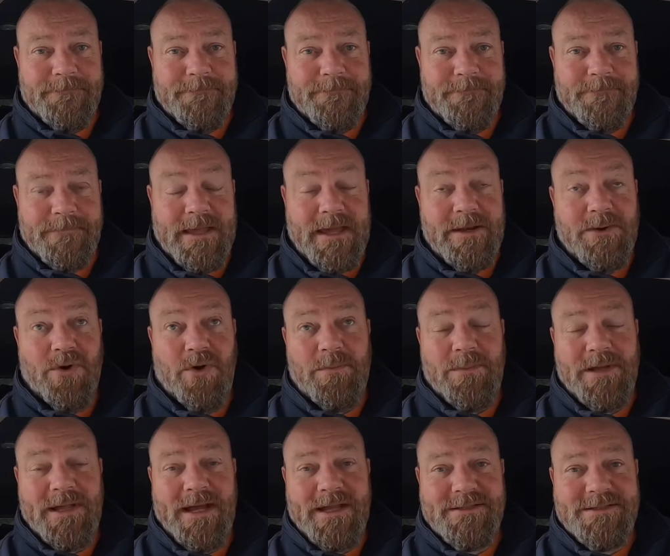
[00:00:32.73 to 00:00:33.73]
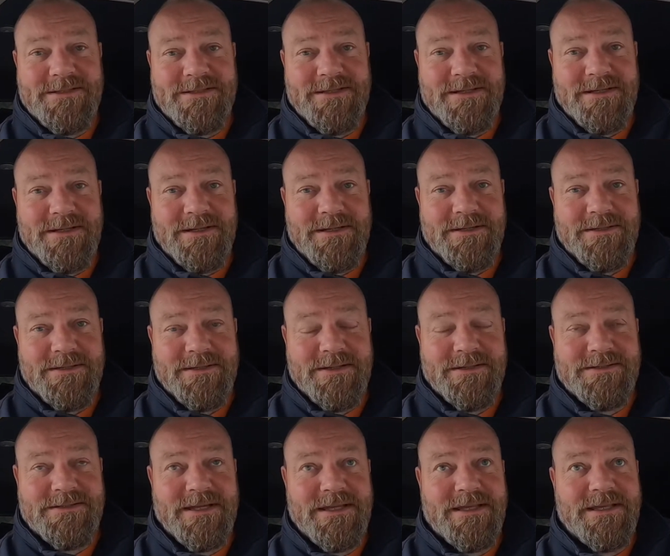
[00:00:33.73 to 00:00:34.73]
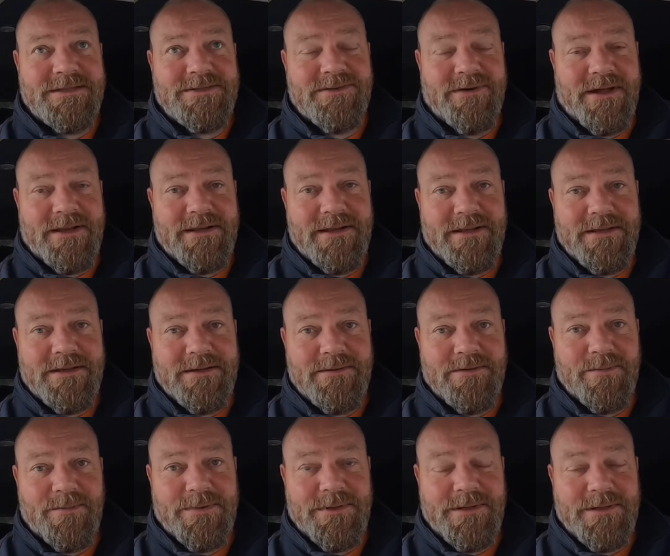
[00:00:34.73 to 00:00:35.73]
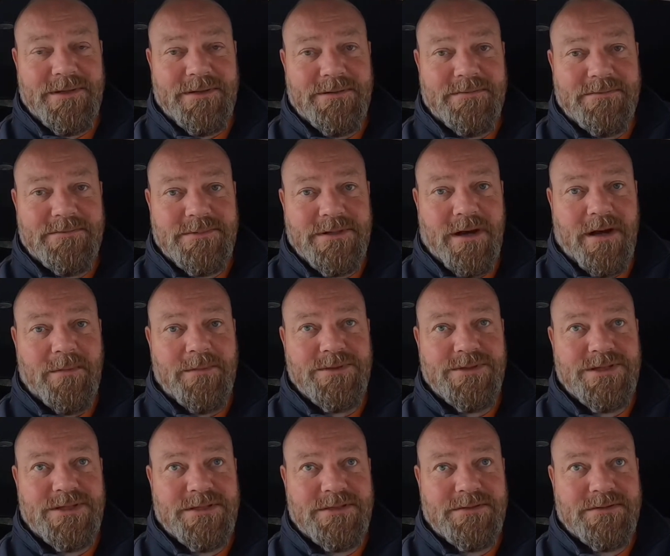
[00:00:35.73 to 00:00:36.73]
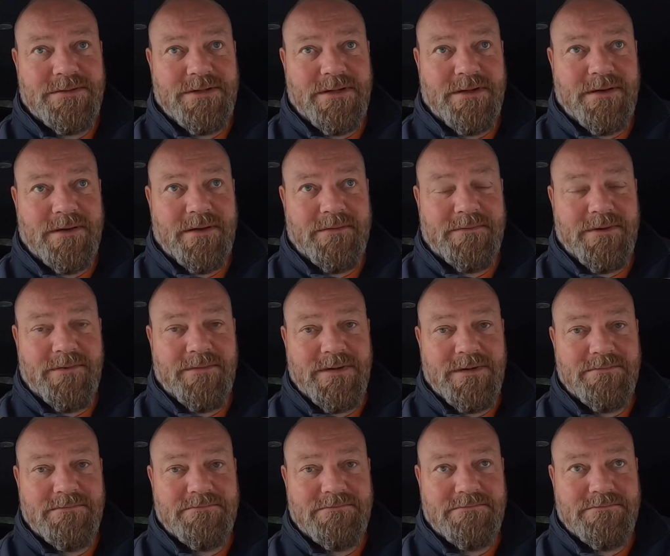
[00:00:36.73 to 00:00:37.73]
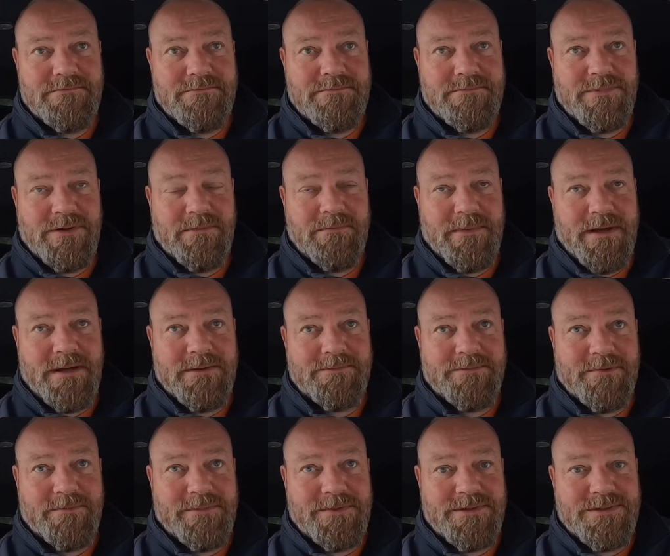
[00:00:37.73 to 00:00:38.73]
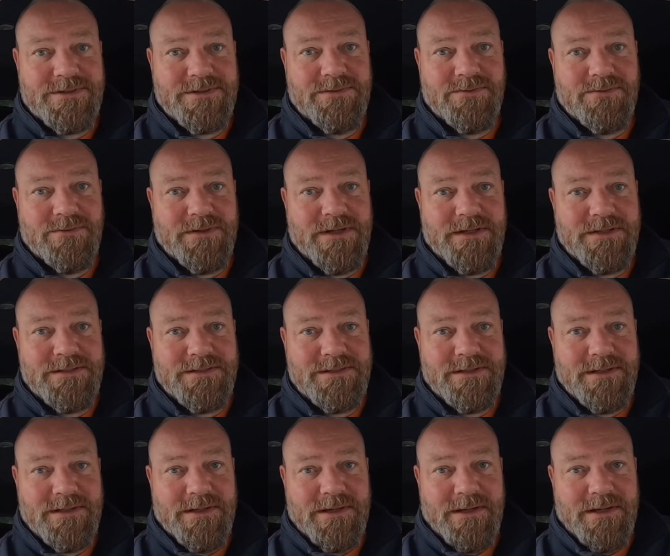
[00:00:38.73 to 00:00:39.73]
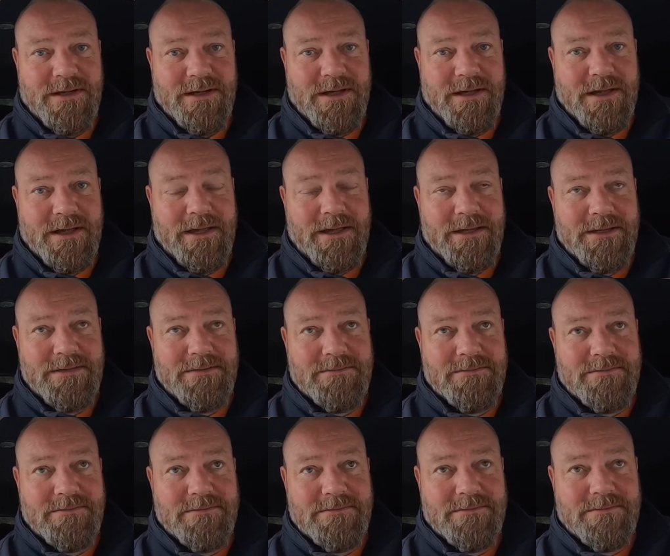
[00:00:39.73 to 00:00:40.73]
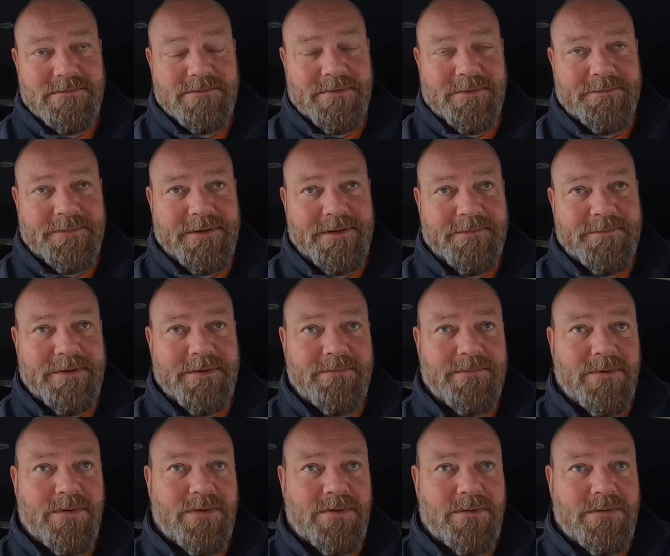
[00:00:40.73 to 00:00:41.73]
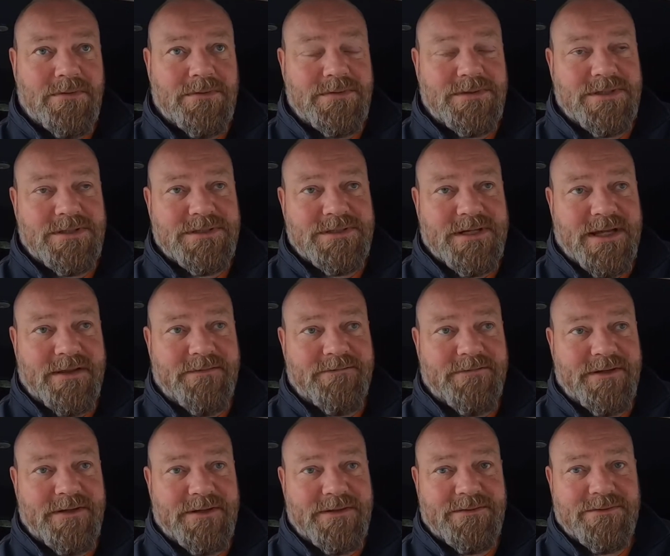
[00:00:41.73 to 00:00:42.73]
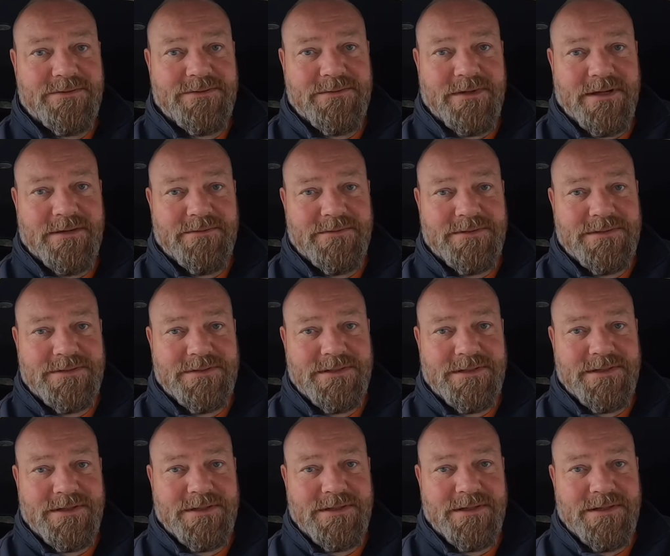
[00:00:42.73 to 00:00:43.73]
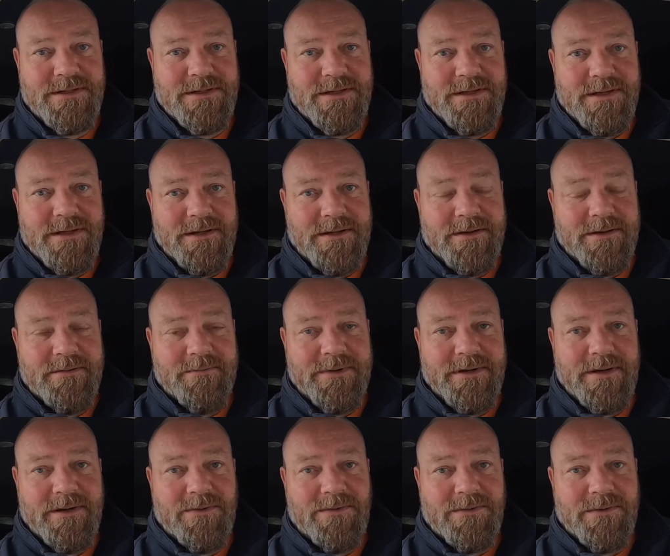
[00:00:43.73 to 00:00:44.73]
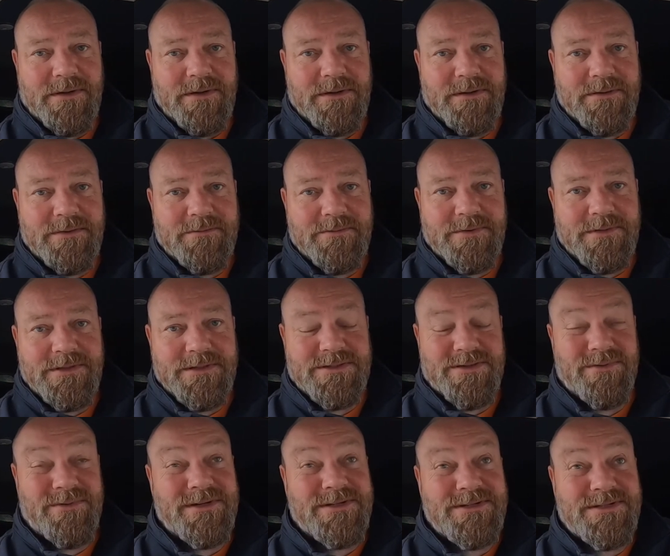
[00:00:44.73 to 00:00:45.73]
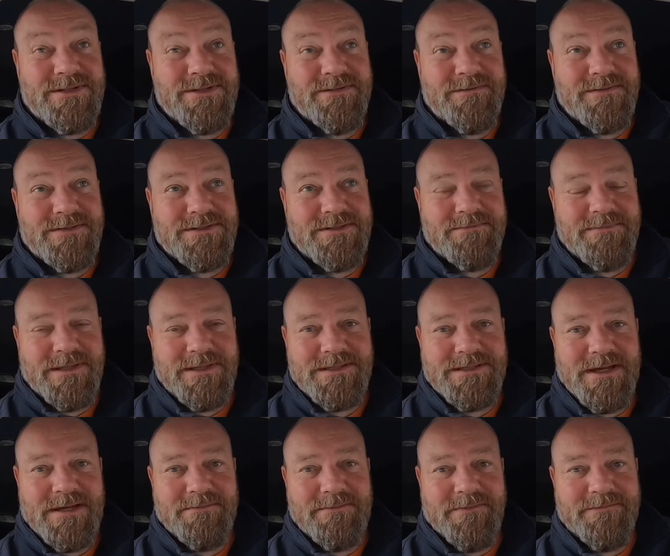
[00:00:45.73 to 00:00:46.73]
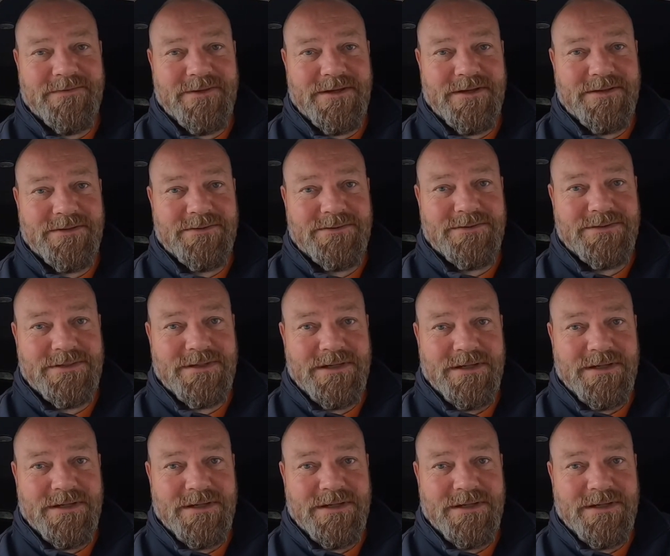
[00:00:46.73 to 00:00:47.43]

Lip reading: Yeah, normally I'd take it to Andy up in Derbyshire. I've known him going back probably school days, probably a bit more since I had vehicles when I was a bit older, but he's always serviced and maintained my vehicles.